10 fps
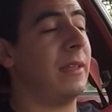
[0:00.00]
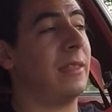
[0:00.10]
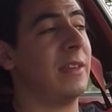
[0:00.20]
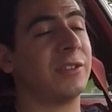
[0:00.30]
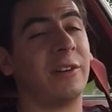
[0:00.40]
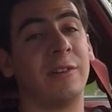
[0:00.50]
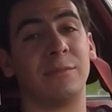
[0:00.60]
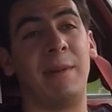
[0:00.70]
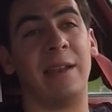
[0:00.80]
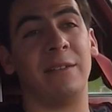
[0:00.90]
This car
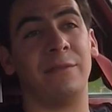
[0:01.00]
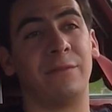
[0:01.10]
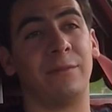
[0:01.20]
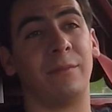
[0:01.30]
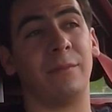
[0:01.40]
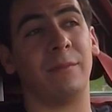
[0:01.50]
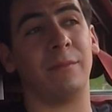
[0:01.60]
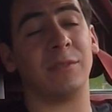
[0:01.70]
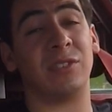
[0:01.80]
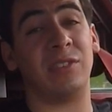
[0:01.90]
is made of
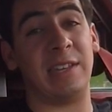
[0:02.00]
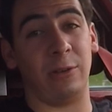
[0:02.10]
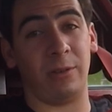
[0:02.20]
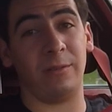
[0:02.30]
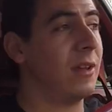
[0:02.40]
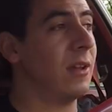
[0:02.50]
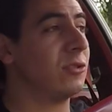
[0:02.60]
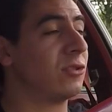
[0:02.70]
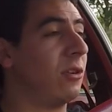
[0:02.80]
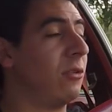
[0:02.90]
steel.
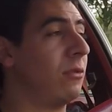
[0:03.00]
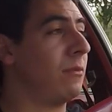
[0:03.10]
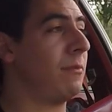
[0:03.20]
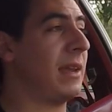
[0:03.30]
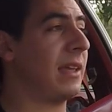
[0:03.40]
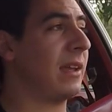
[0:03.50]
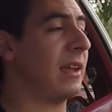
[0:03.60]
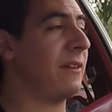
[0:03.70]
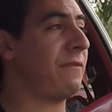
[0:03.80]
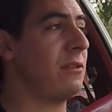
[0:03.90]
So meaning
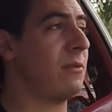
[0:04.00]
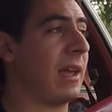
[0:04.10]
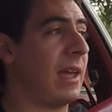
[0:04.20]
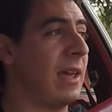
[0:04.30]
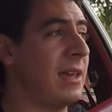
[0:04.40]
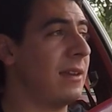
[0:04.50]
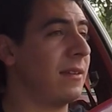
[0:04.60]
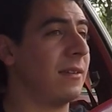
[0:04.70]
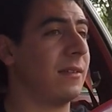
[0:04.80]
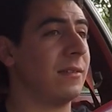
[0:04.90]
if you hit
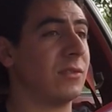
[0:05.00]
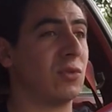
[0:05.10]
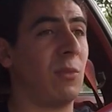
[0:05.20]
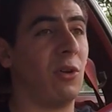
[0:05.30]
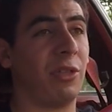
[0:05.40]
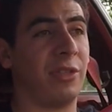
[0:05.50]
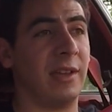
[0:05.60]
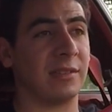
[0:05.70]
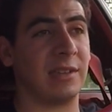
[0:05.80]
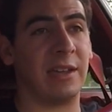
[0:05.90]
small
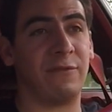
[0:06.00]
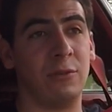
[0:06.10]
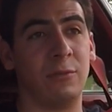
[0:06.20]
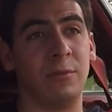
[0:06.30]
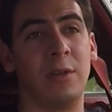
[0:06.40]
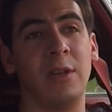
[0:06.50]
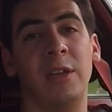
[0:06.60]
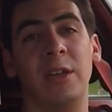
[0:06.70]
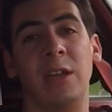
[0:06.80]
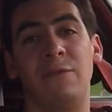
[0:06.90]
things, like if you
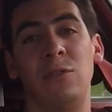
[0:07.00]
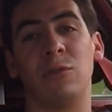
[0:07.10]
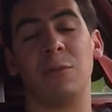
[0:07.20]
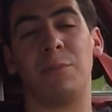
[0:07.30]
were to